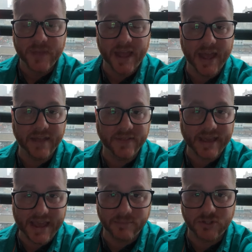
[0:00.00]
And the
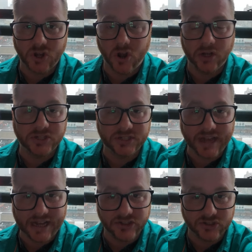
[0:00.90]
game starts and
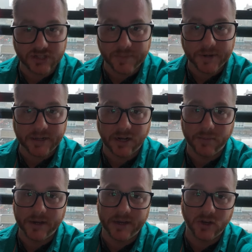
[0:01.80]
guys are slipping a little
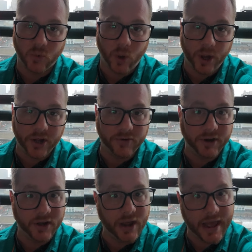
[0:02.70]
bit and you're
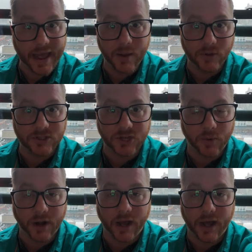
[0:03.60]
wondering, hey, what's
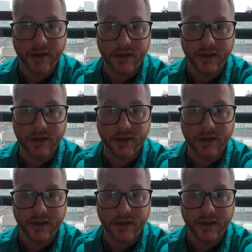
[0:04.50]
going on?